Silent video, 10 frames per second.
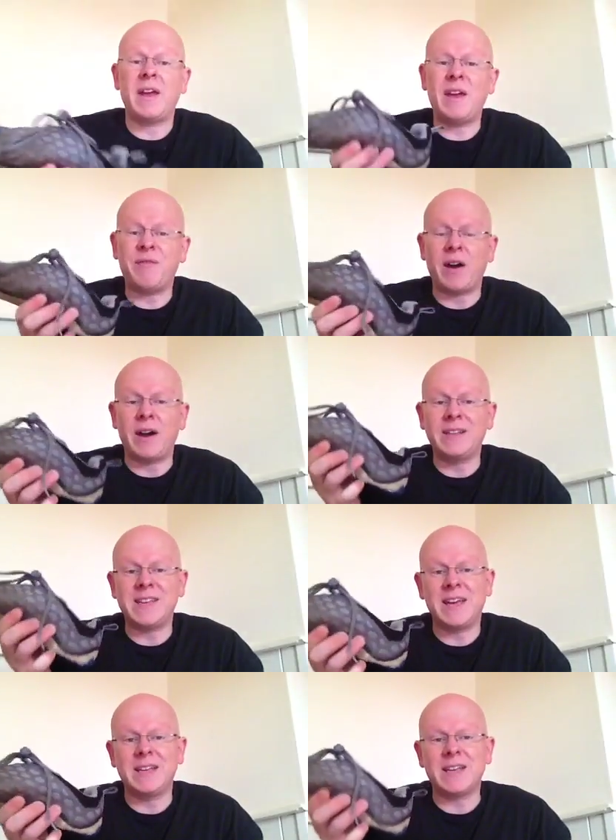If I
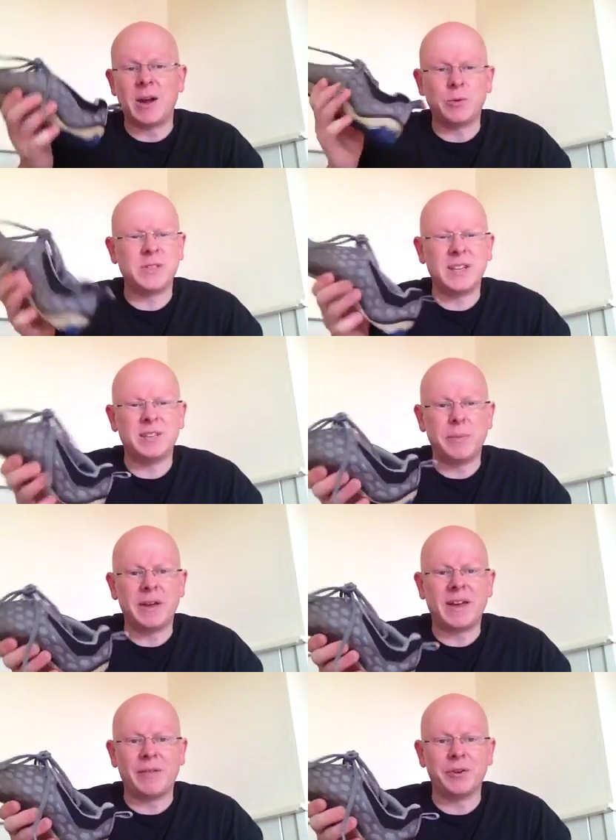take it out, it's a
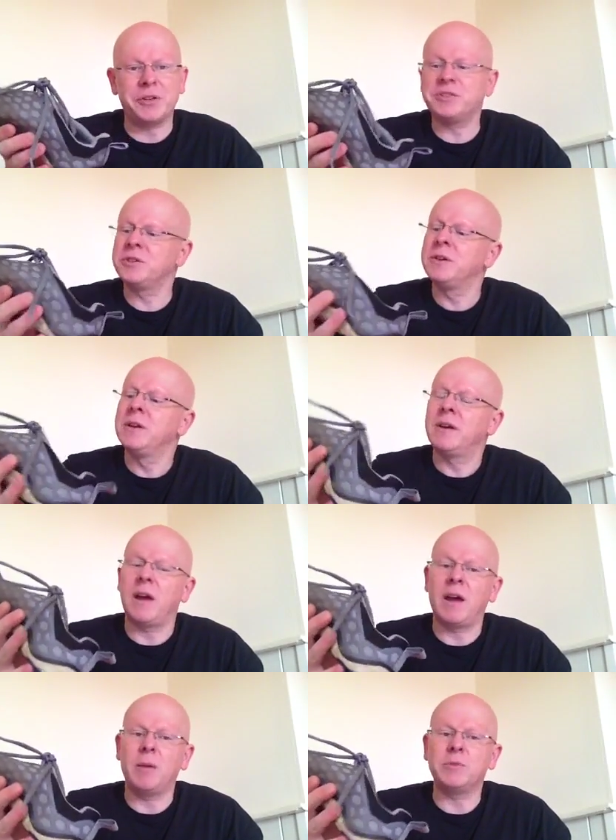bit cavernous.
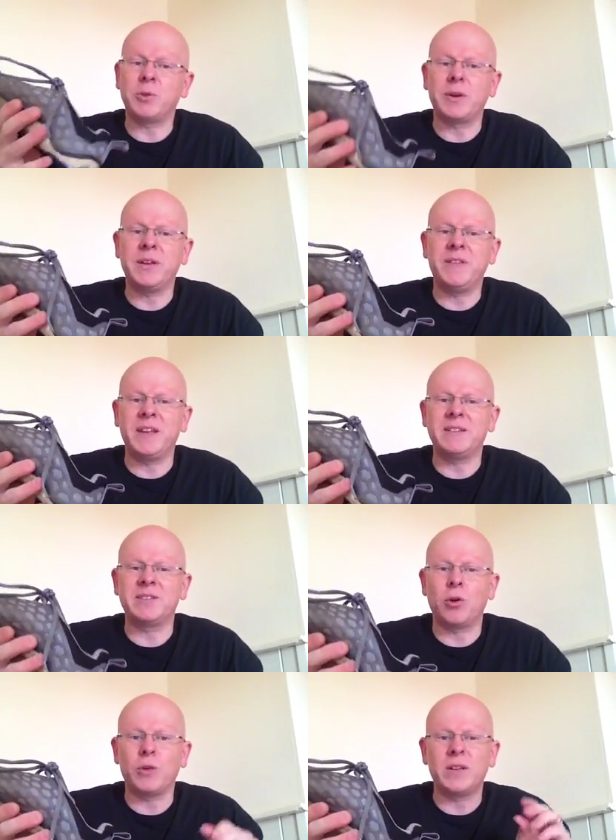So I need the
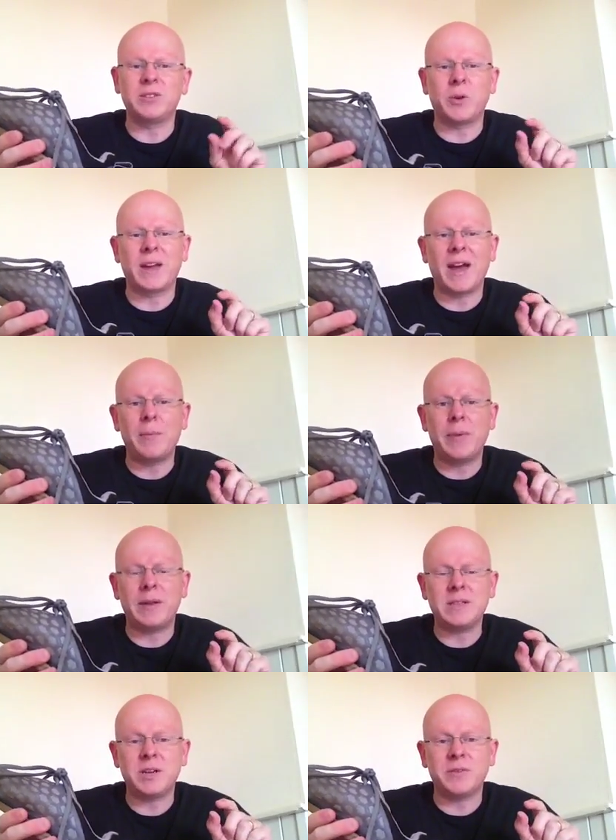insole in, so I get a
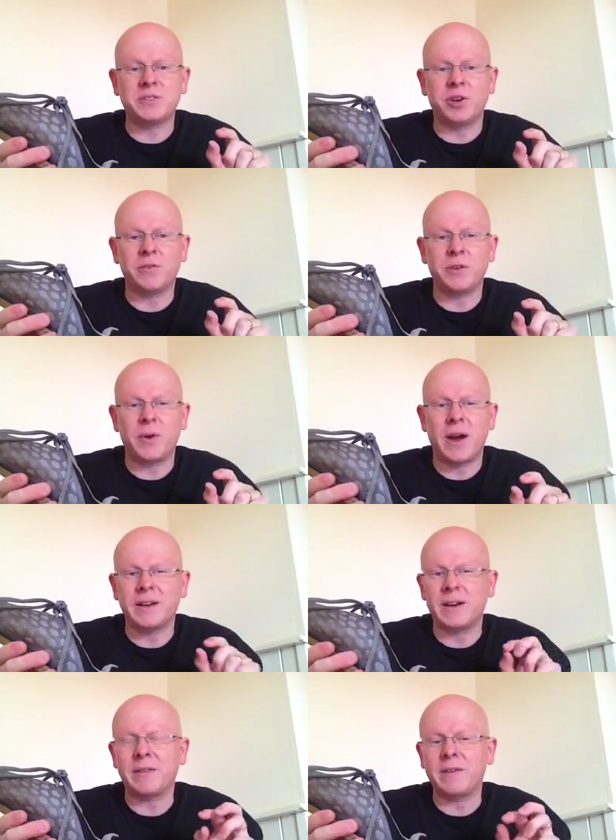bit of a softer ride,
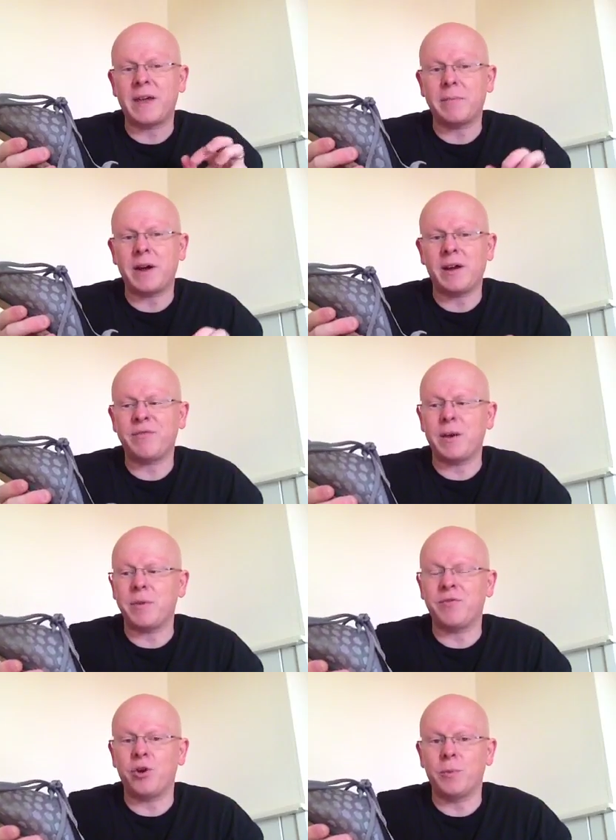and I think that might affect my
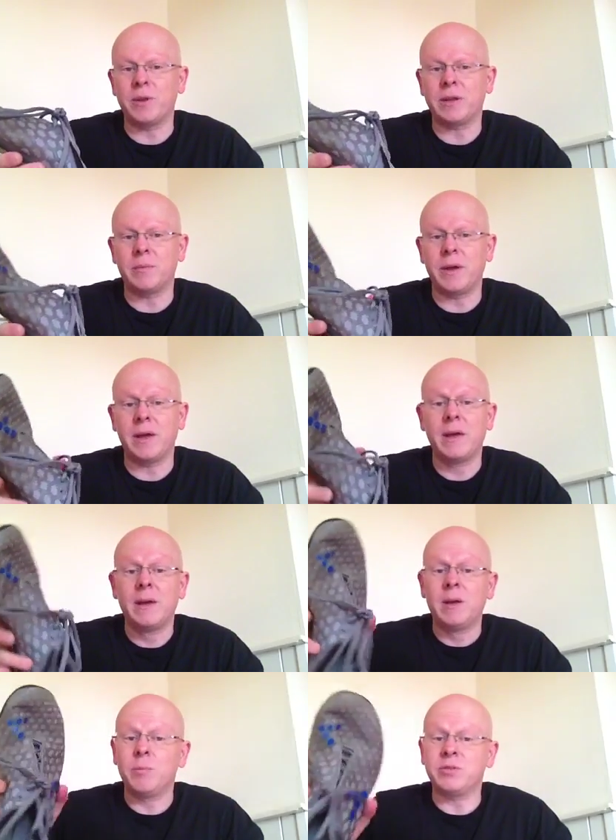form a little bit.
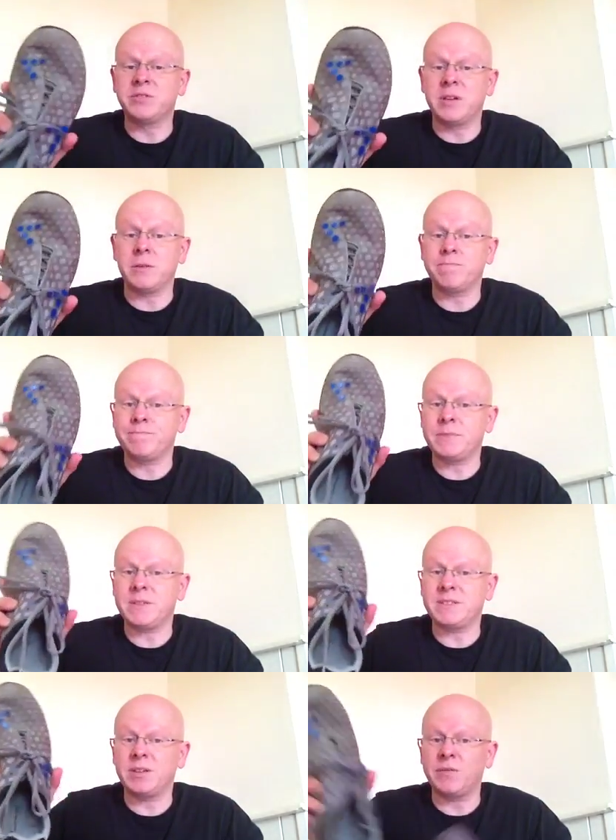But still,
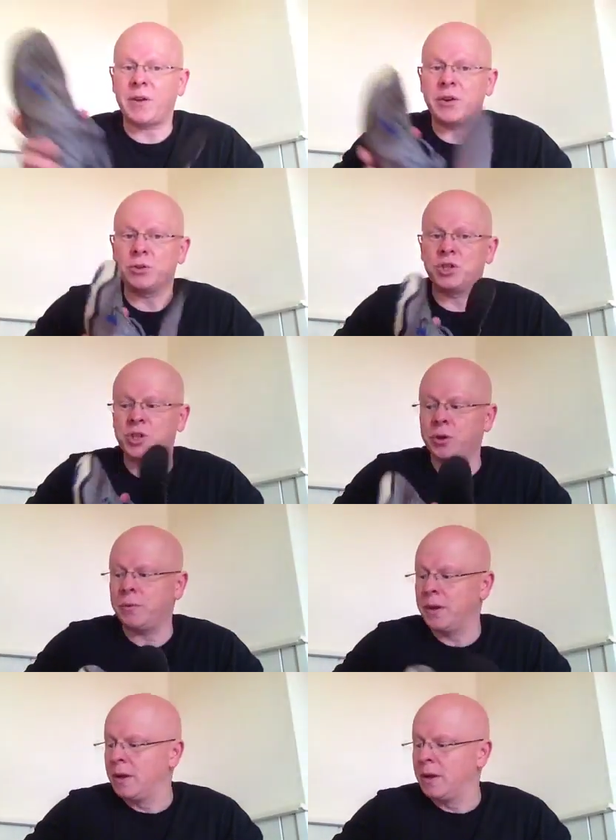it's still a very good shoe.